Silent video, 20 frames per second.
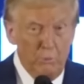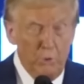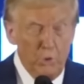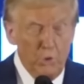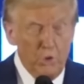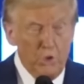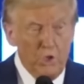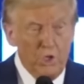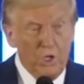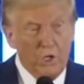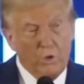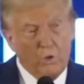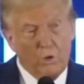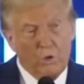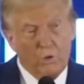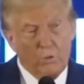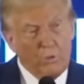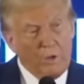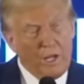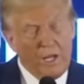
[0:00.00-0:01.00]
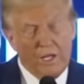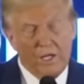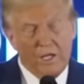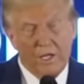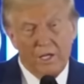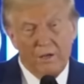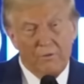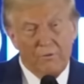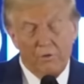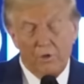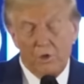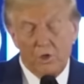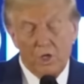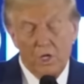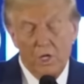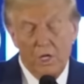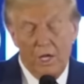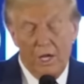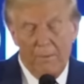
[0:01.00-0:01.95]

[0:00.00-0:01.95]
Putin and all, we had to have it.